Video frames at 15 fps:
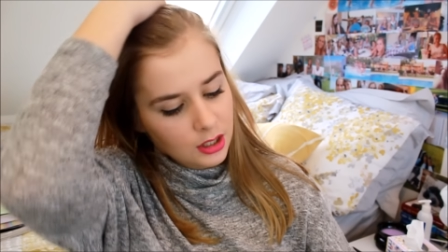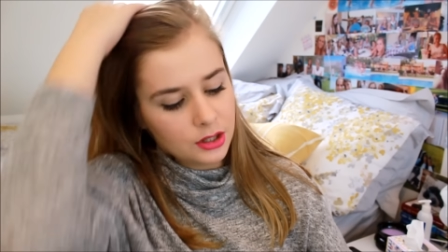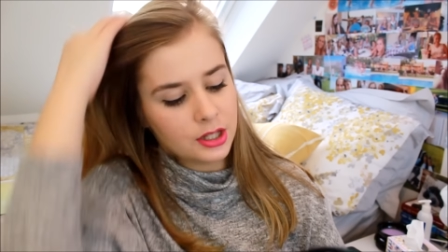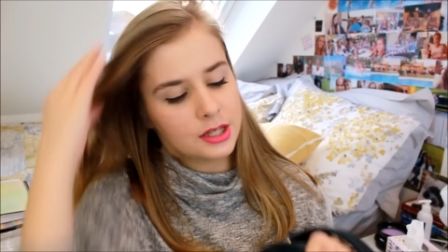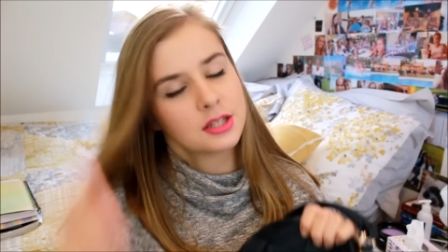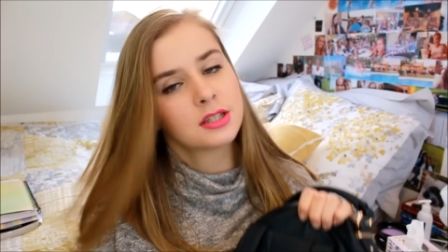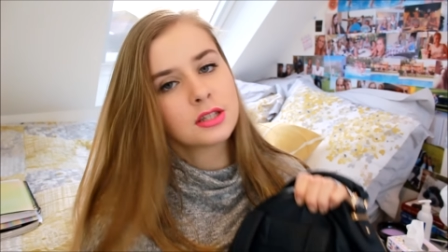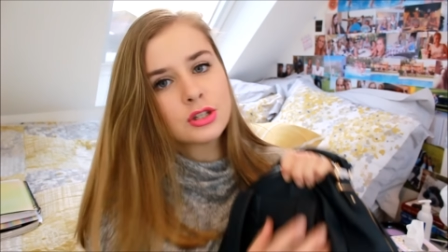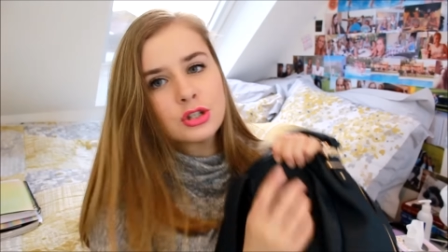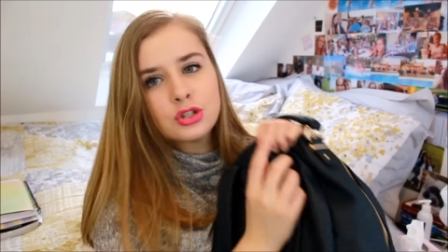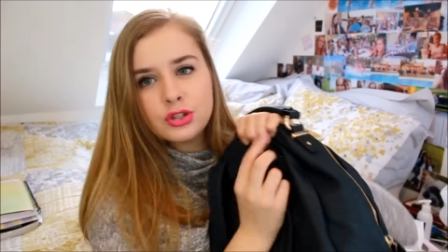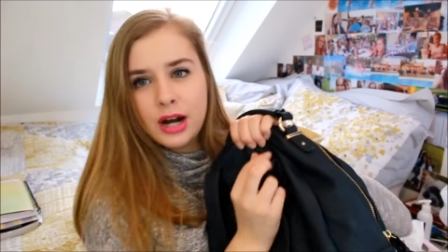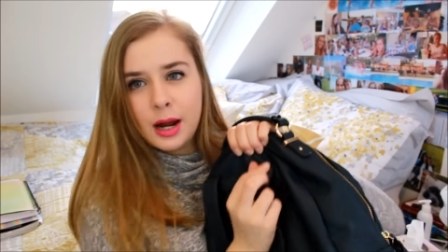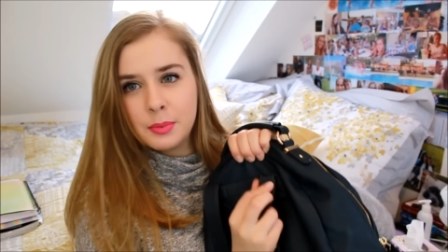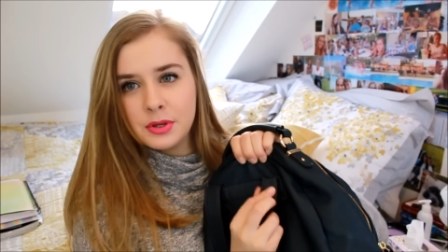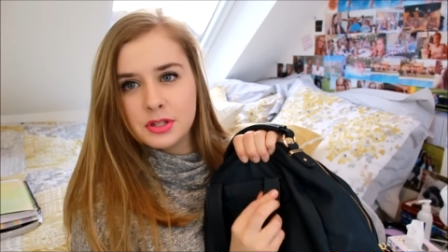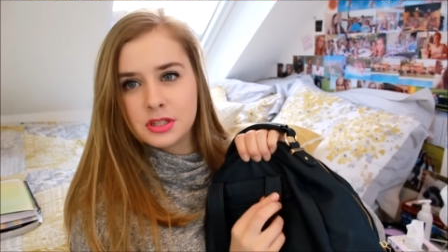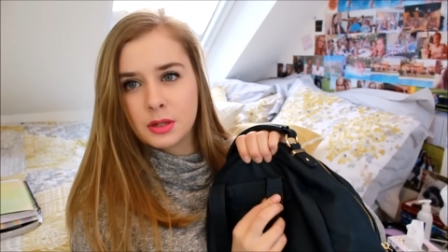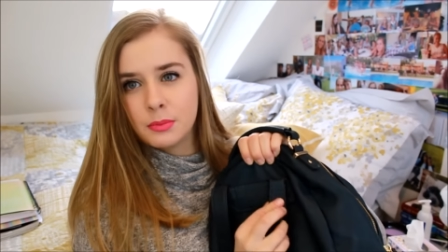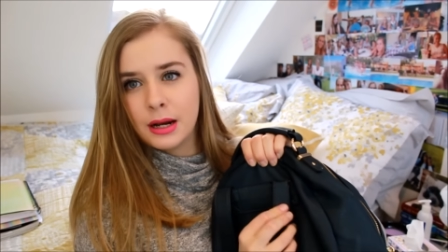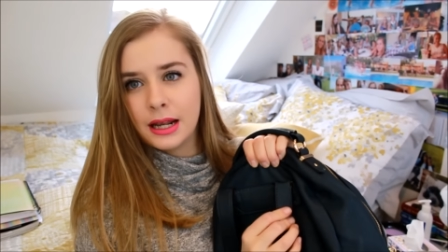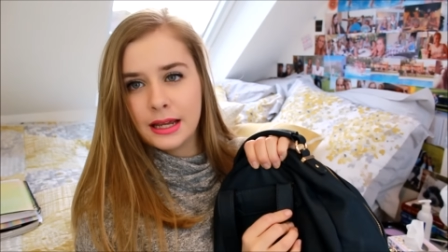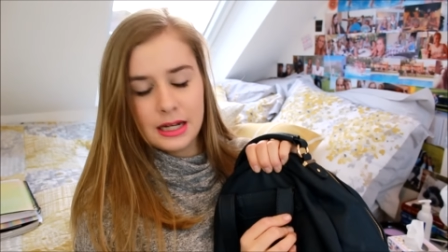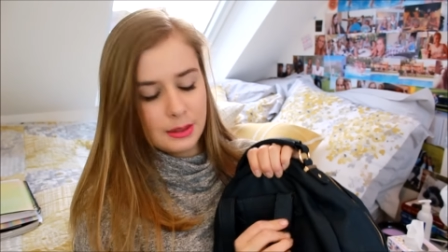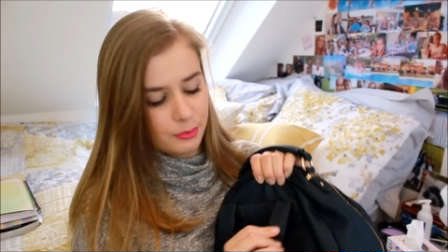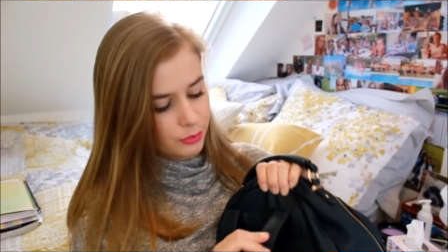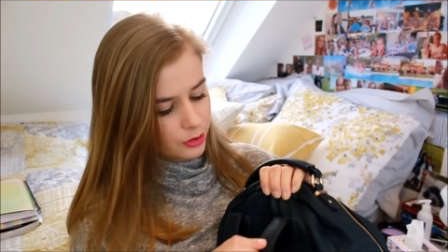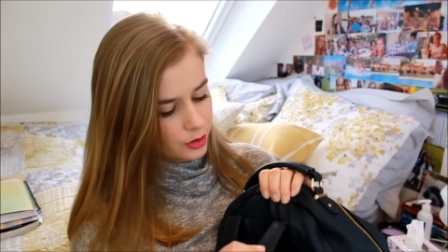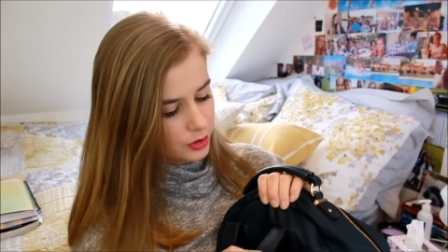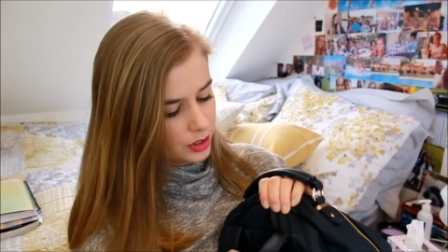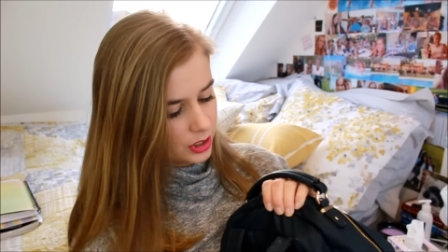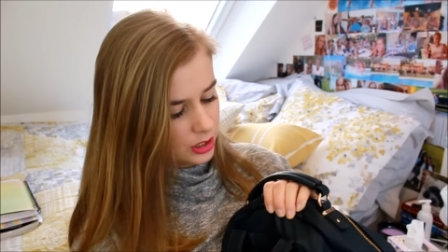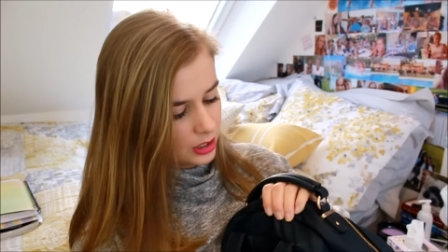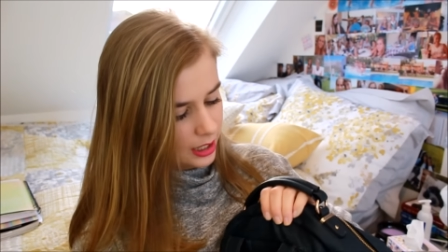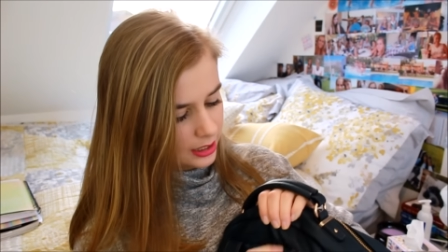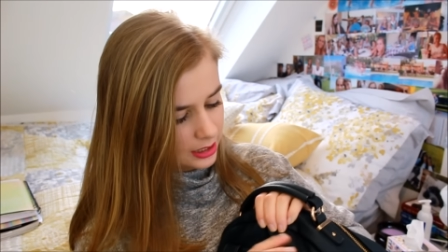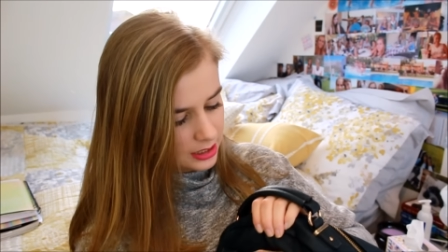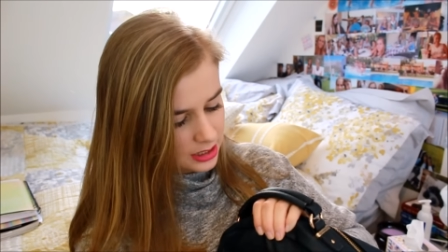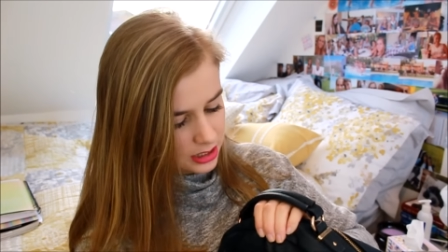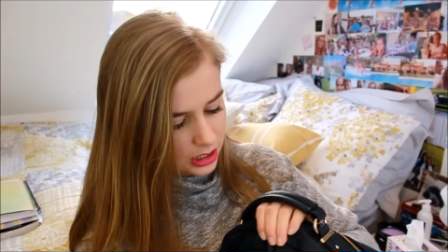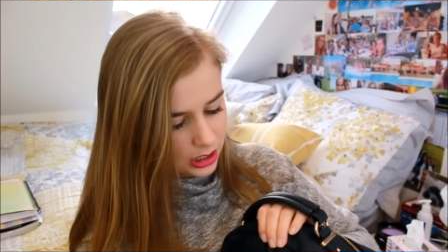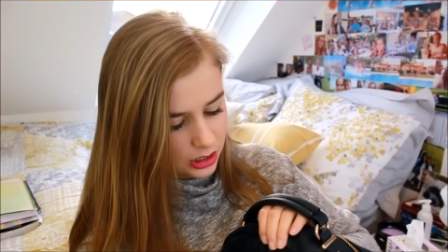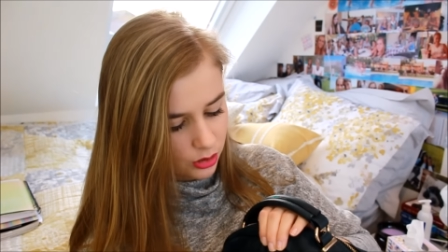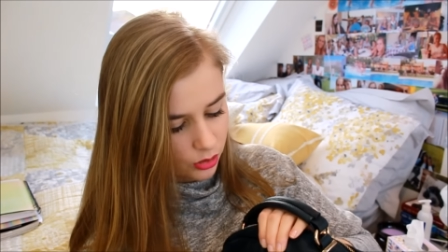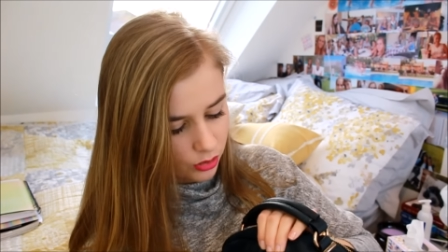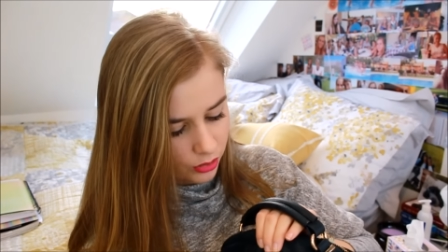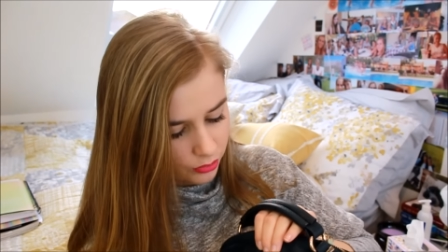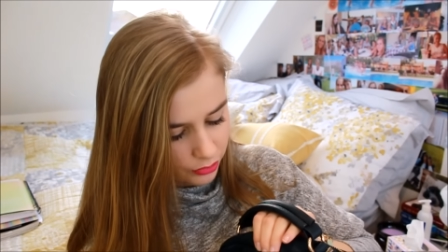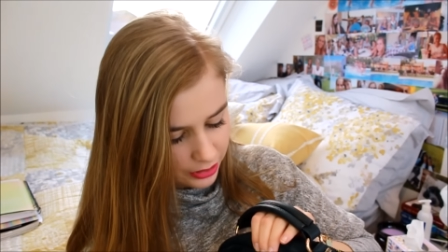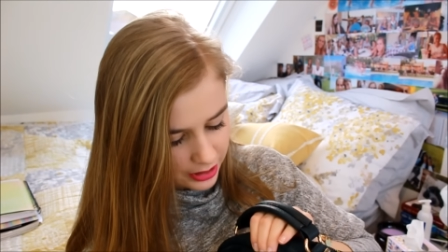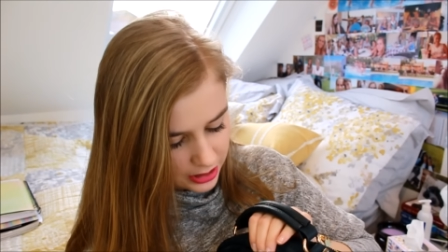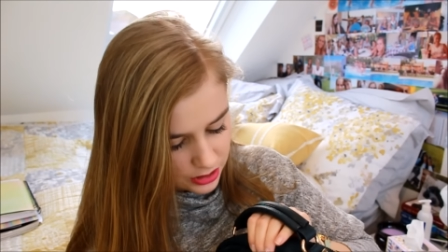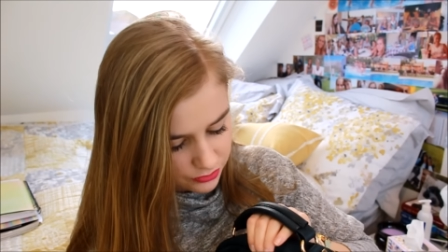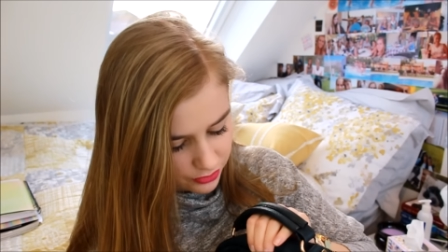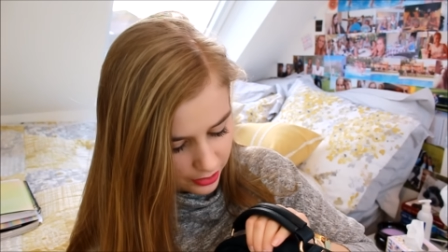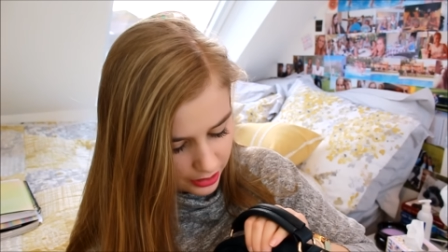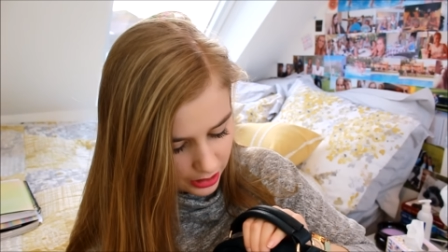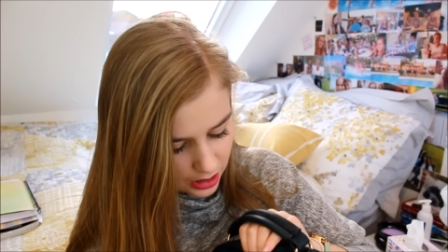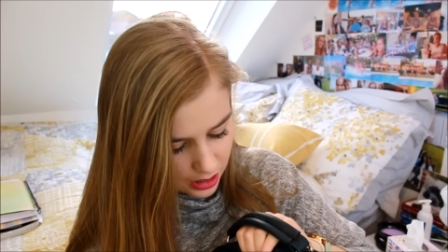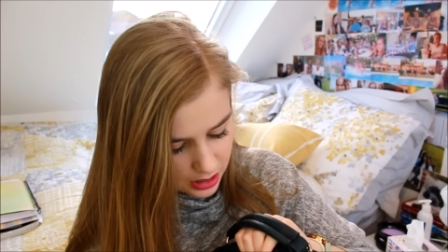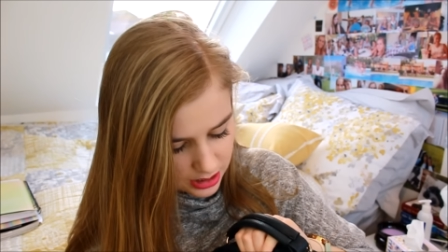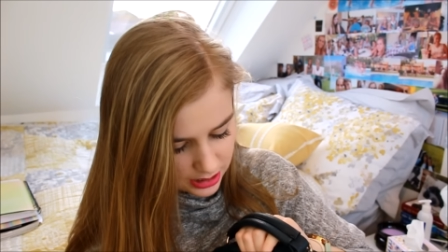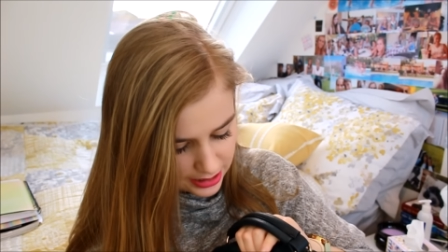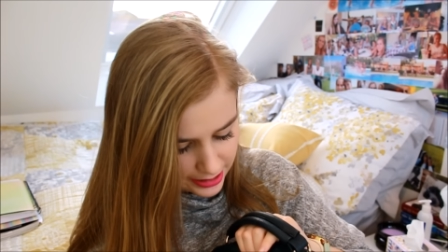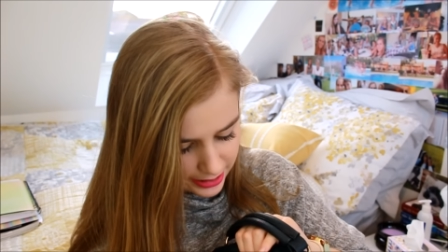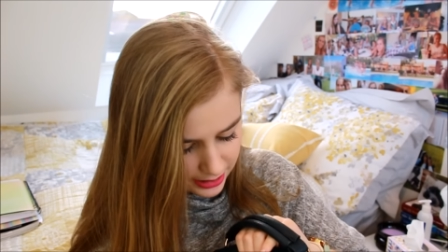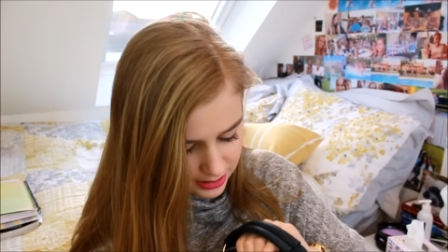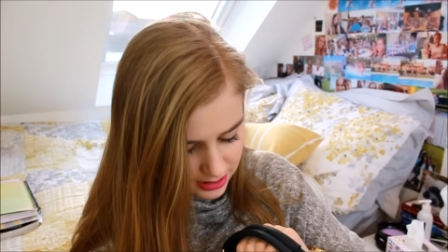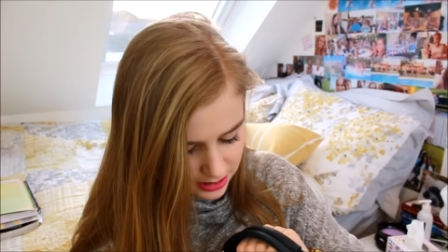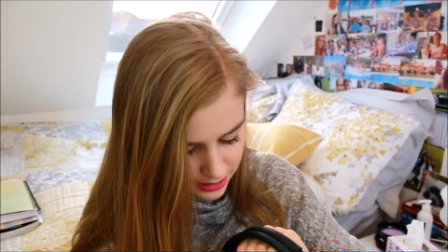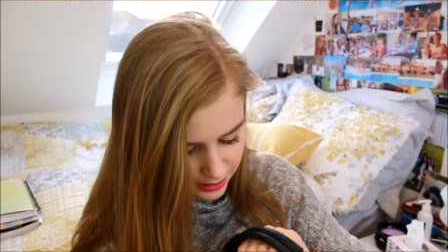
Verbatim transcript: This strap is completely broken and it's like on its very last legs.